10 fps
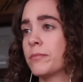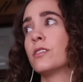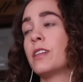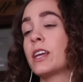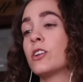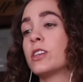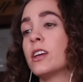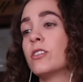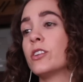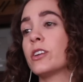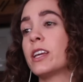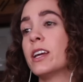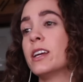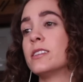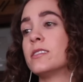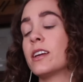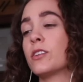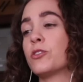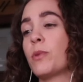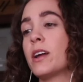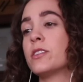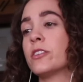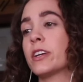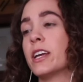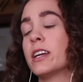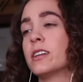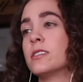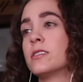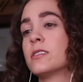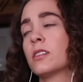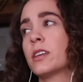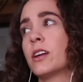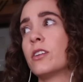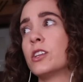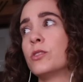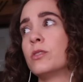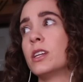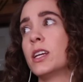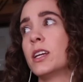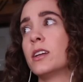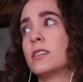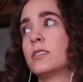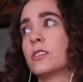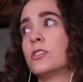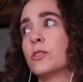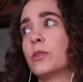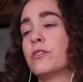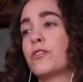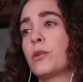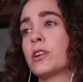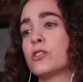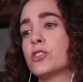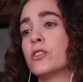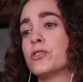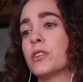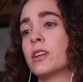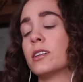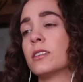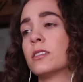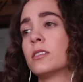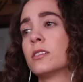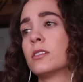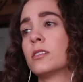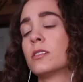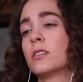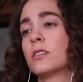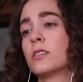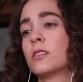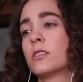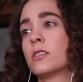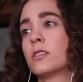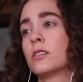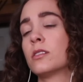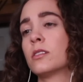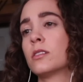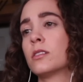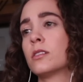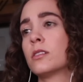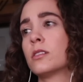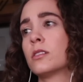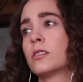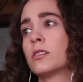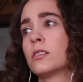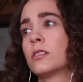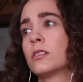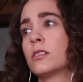Could. They could kill your kids. They could threaten your kids. Karen, you need to do it for your children. You're talking to Henry on the phone.